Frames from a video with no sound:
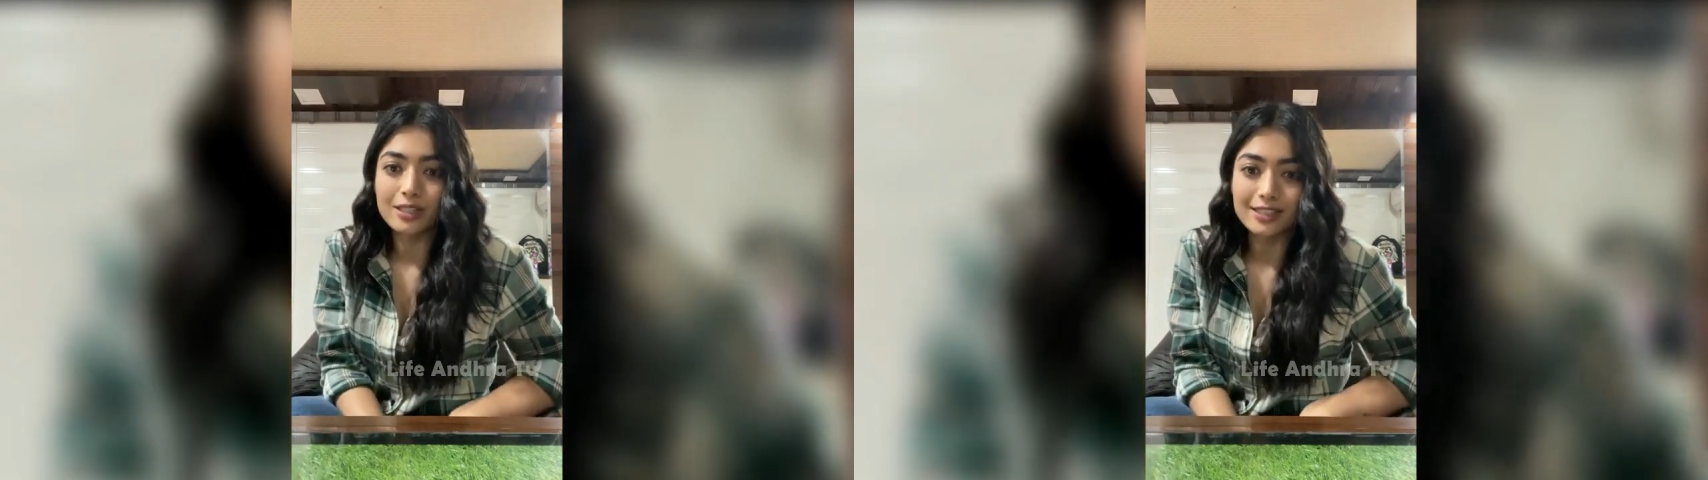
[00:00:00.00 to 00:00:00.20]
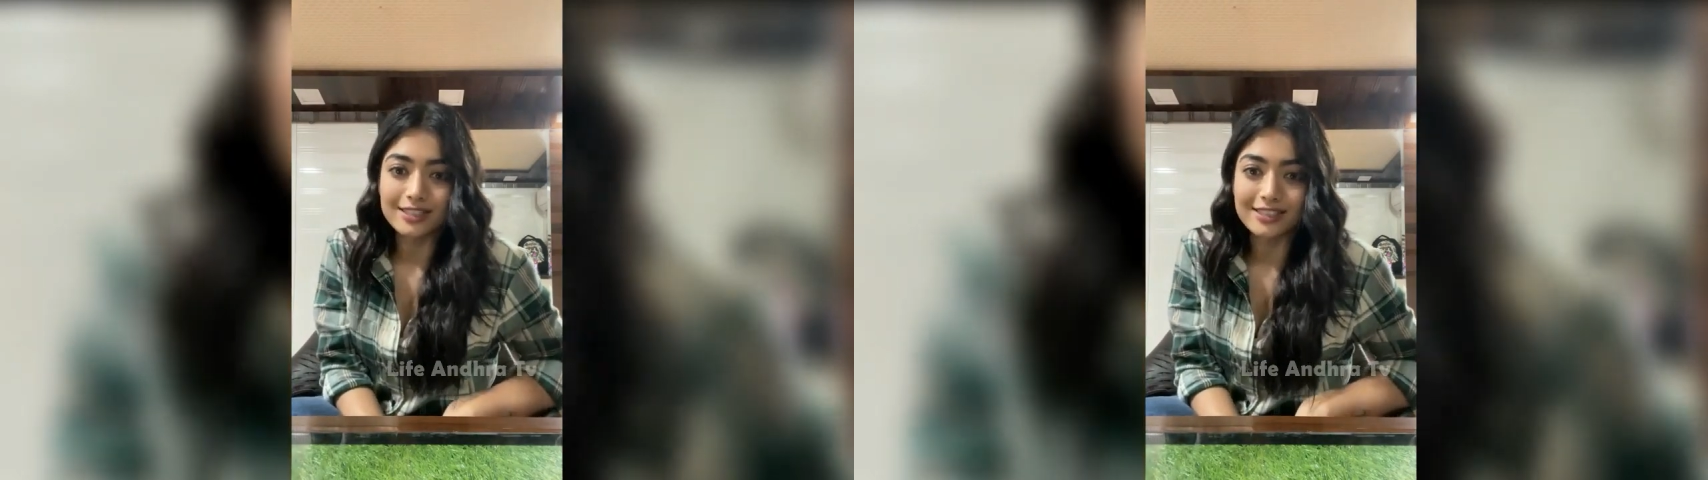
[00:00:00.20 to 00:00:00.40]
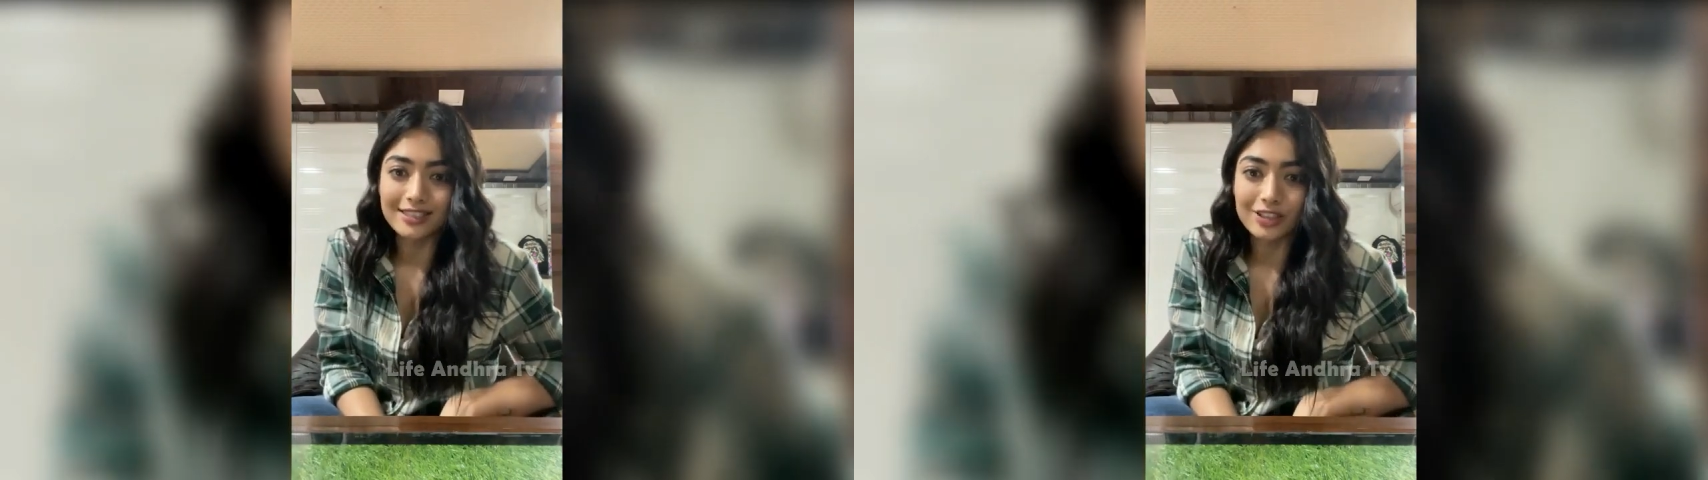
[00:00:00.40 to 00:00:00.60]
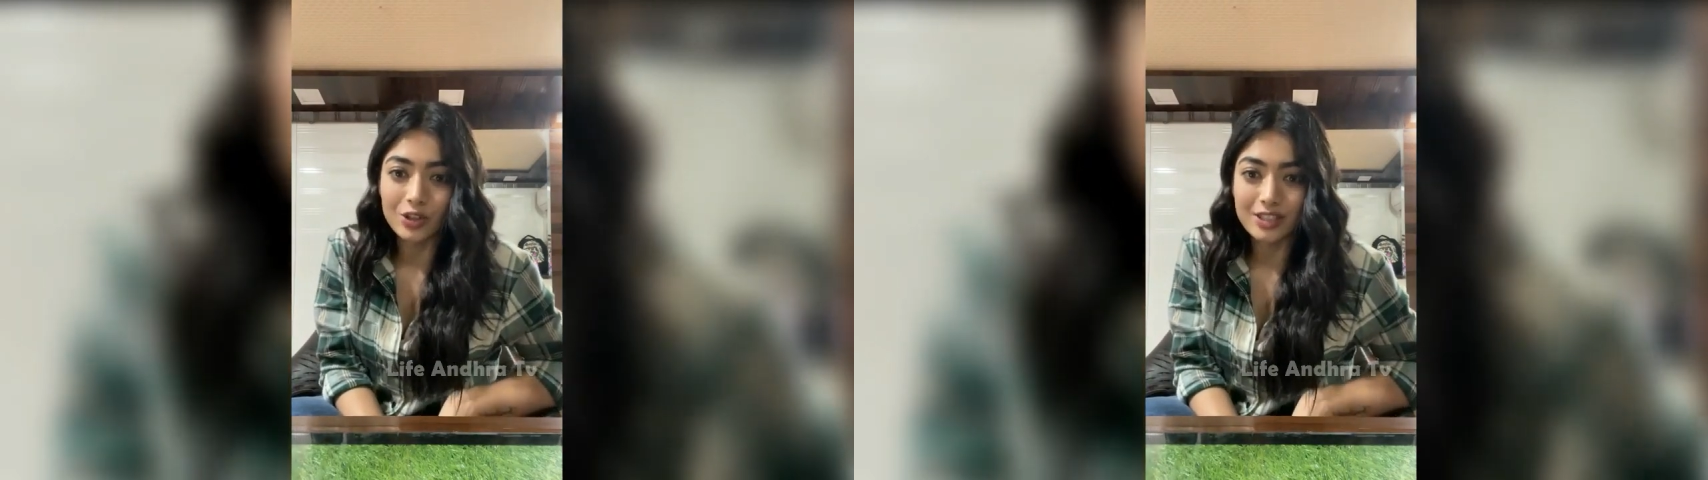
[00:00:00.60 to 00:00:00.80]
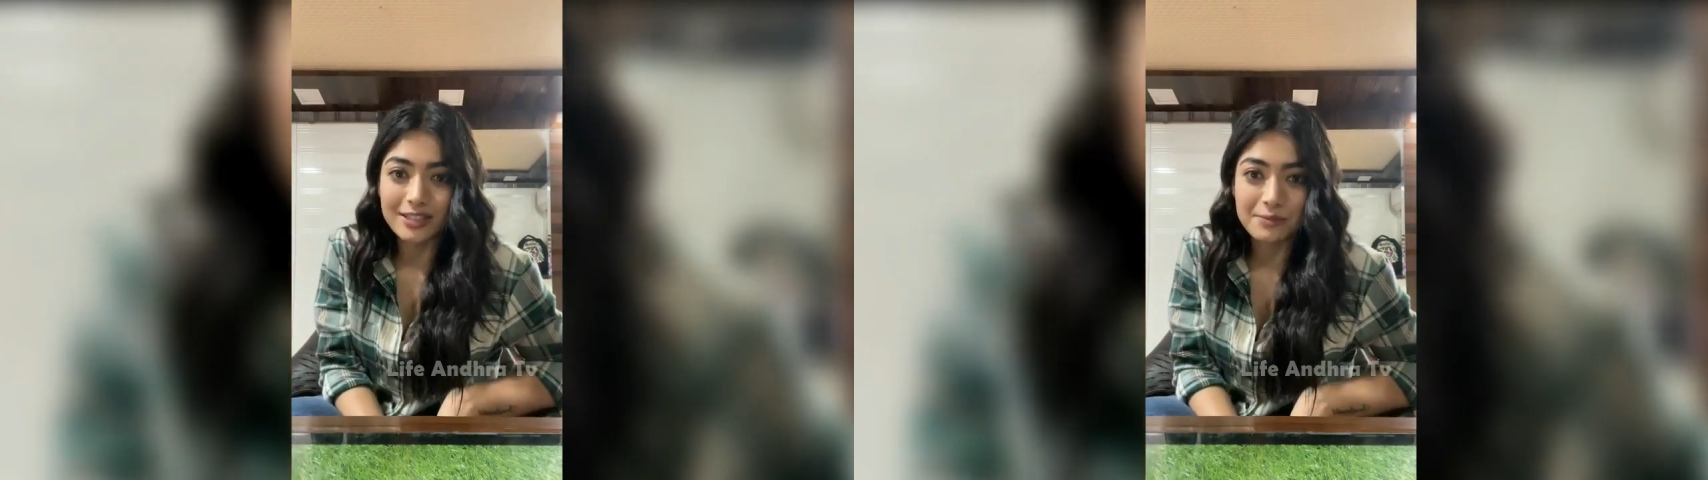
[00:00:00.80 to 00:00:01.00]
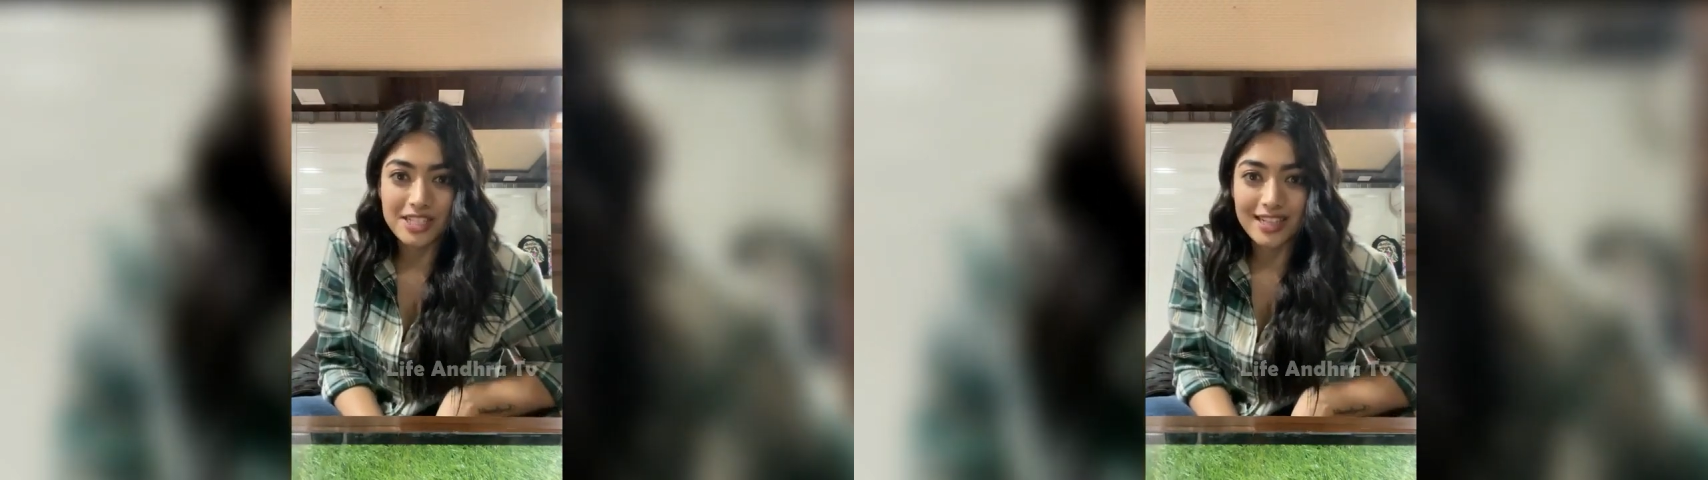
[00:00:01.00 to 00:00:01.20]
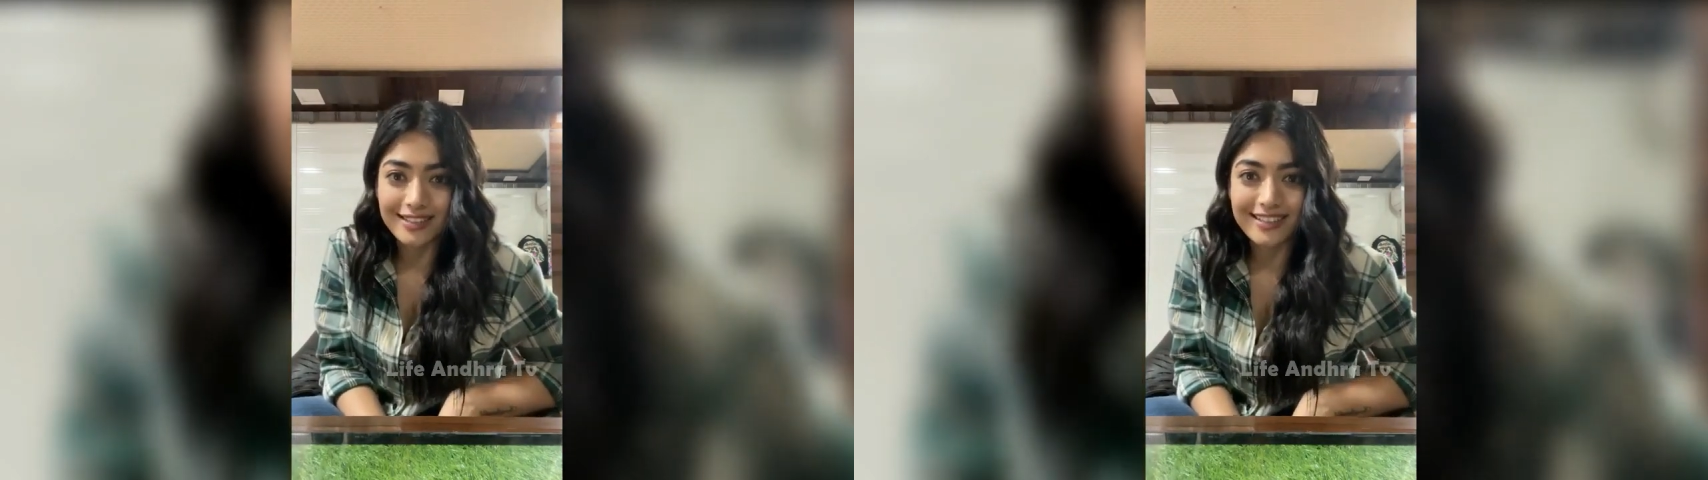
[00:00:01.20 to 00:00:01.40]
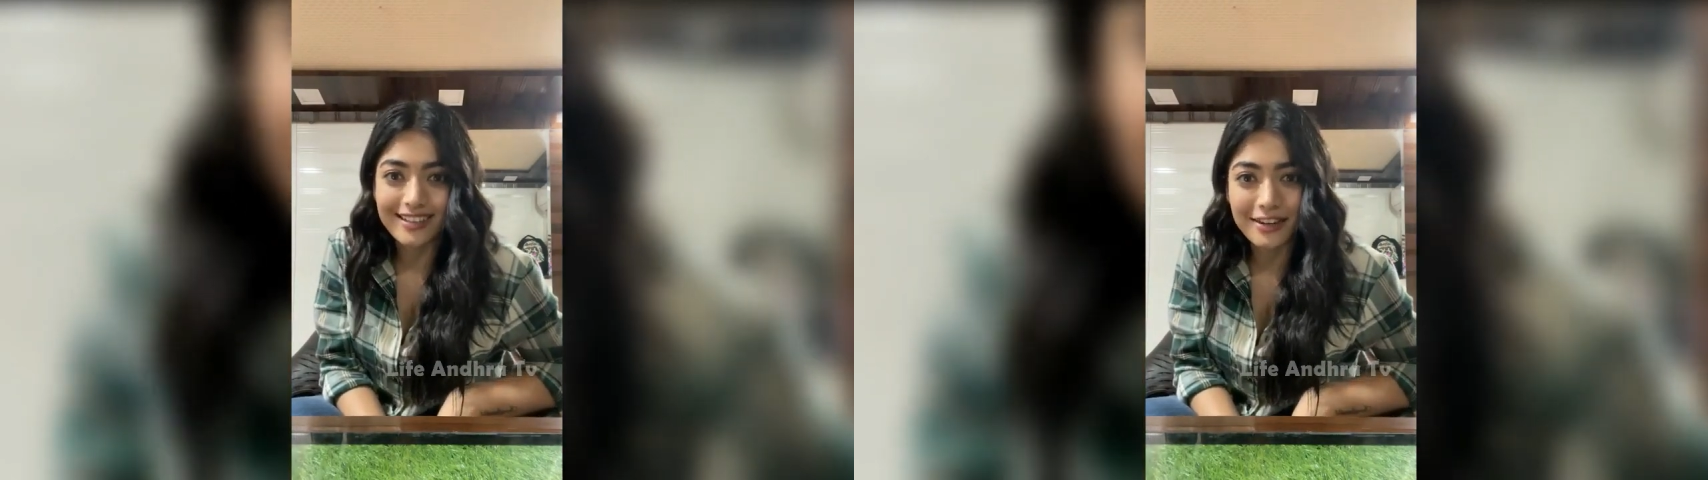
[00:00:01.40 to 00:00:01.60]
but north I'm
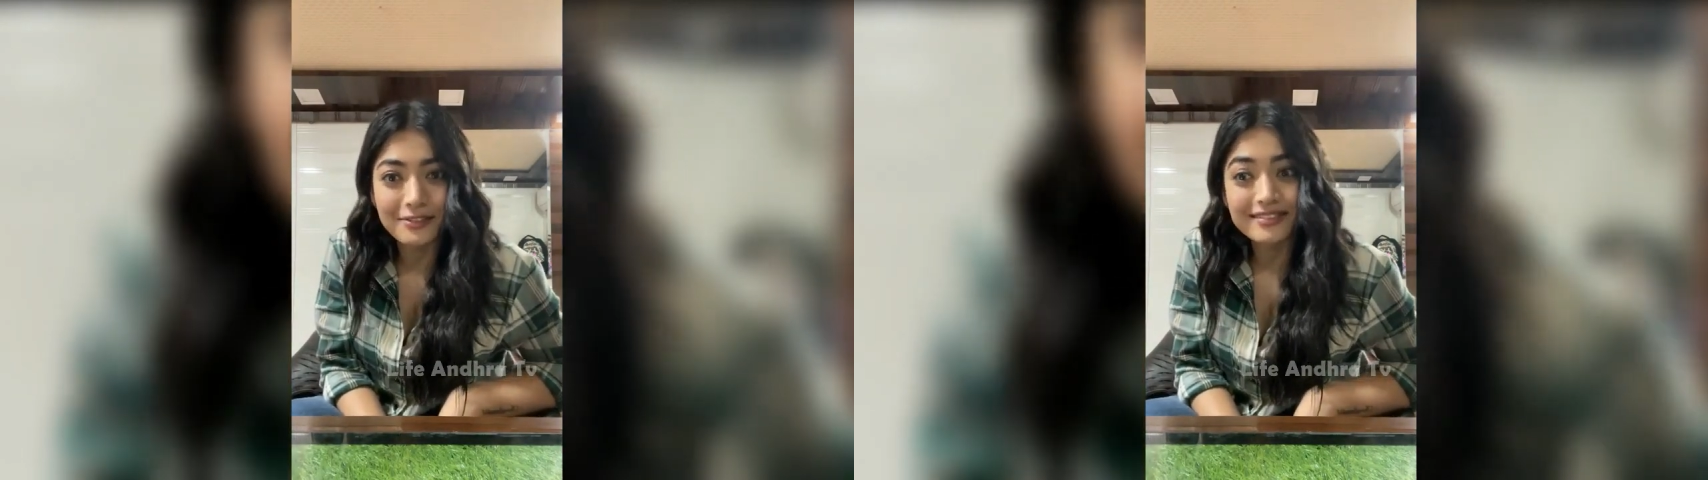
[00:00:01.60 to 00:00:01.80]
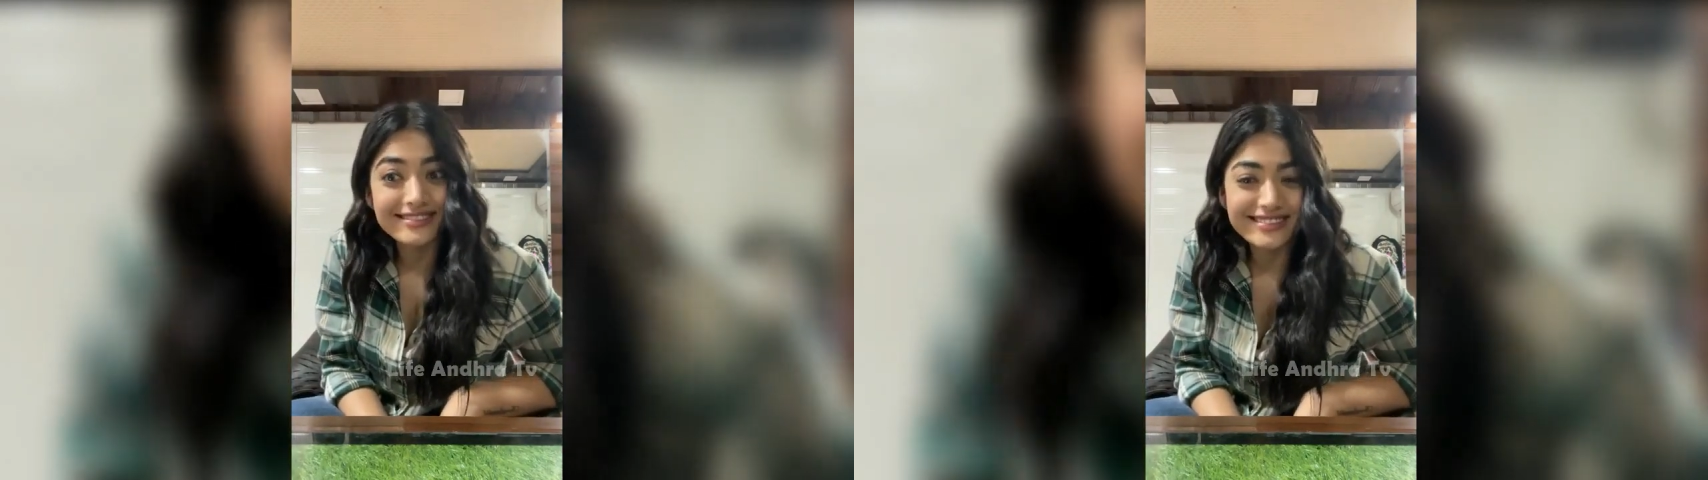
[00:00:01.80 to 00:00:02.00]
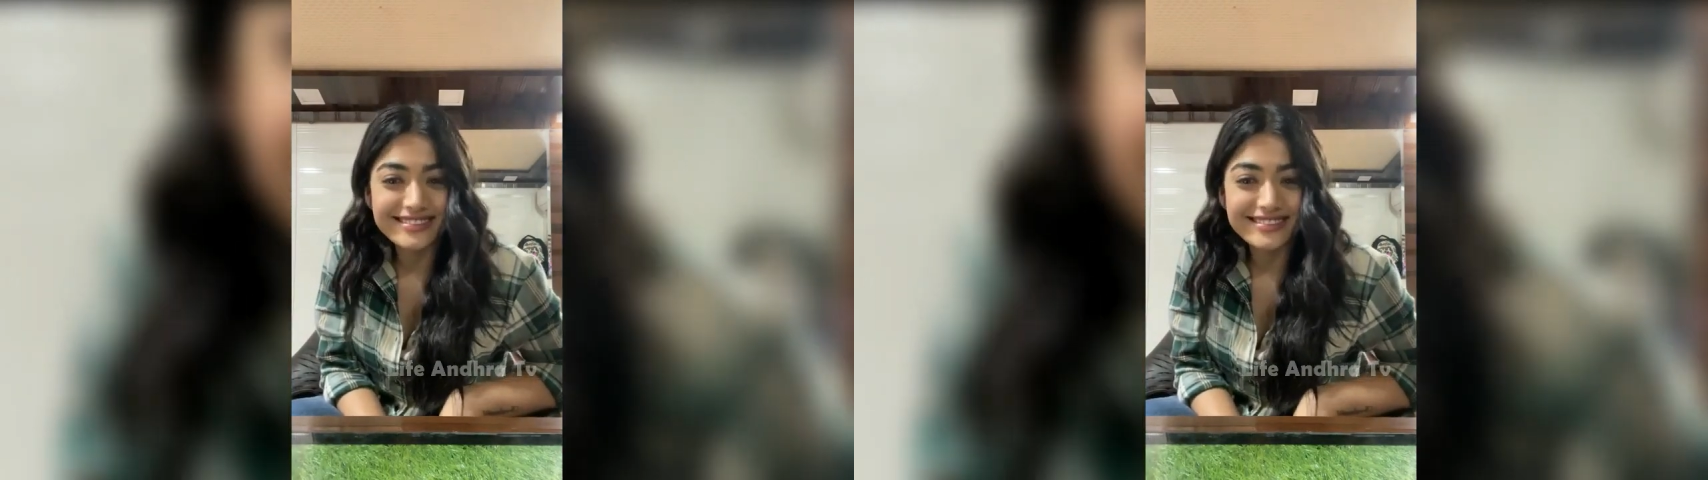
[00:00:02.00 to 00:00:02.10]
starting now.